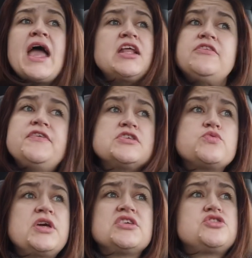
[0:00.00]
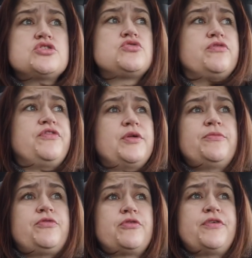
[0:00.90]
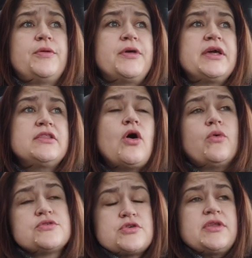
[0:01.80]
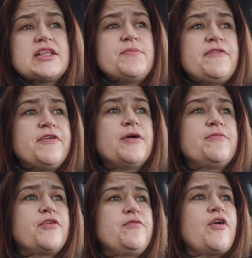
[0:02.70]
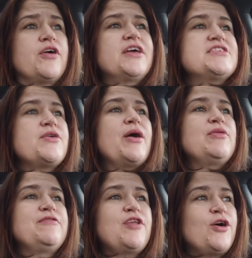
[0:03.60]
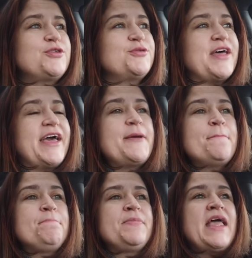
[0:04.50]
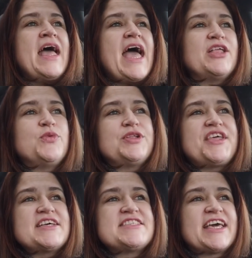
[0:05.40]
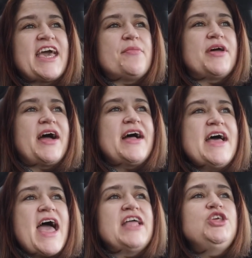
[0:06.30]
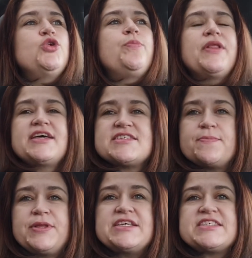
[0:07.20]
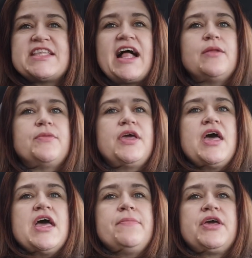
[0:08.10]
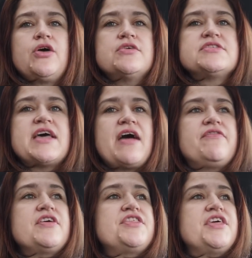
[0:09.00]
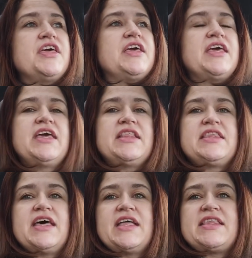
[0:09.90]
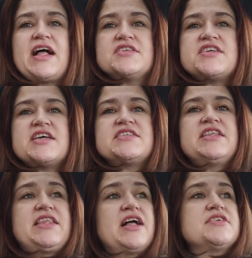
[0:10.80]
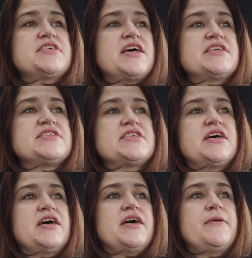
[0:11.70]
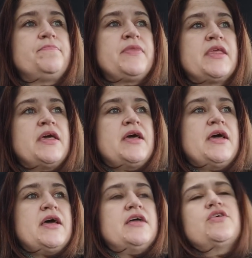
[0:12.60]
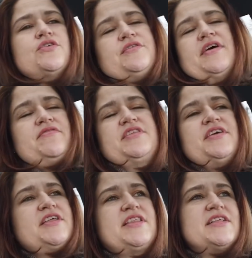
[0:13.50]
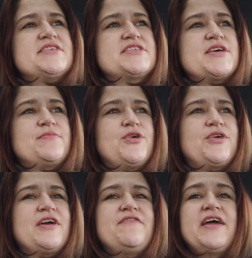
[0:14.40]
And it feels weird just to film for filming. No, so let me film for vlogging. So I will vlog today and we'll test the camera. And you please tell me, because everything it tells us, not everything it tells us, I'm talking